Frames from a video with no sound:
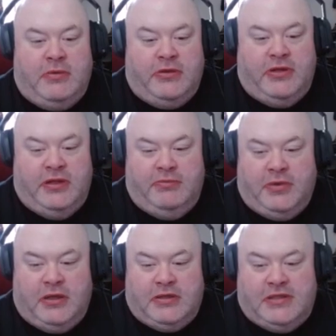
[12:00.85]
about the
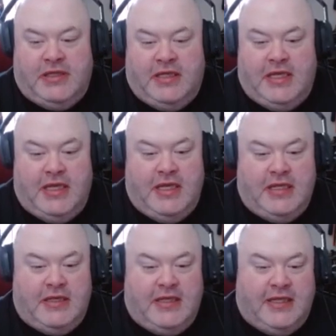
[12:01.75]
unboxing,
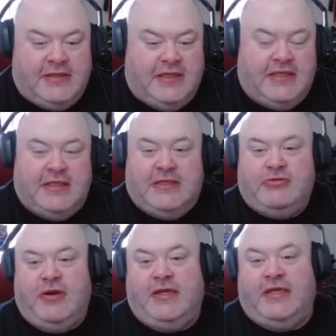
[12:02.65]
and let's get
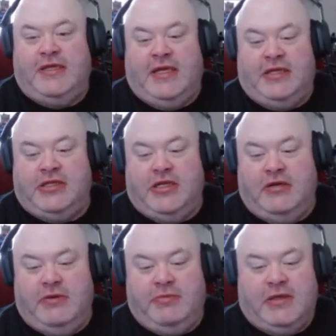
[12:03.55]
straight to that,
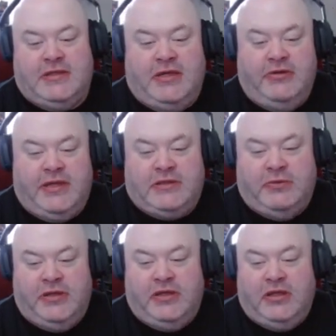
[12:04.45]
shall we? Because I know that's
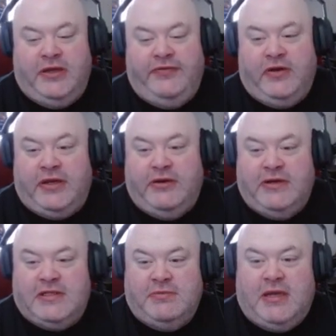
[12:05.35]
what you, a lot of you are
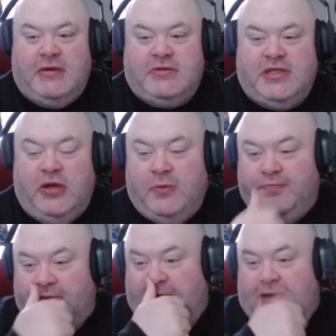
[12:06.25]
curious about. So,
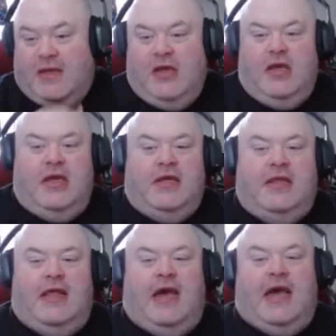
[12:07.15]

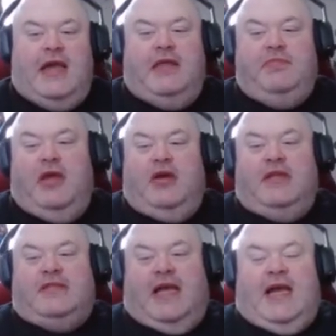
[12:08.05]
I'll be
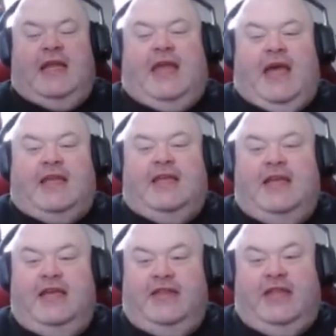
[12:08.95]
honest, I like
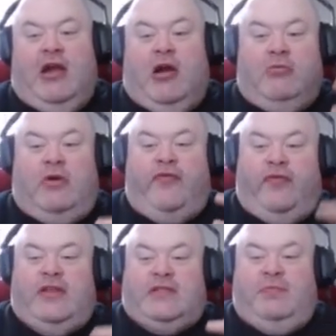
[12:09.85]
the artwork
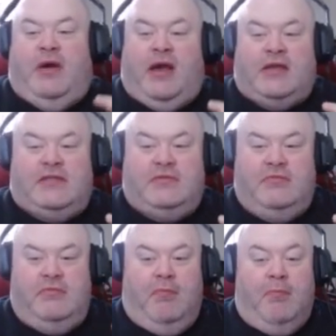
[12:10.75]
for this box,
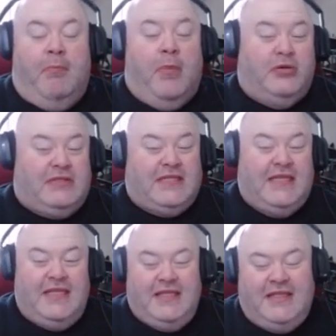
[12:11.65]
mostly.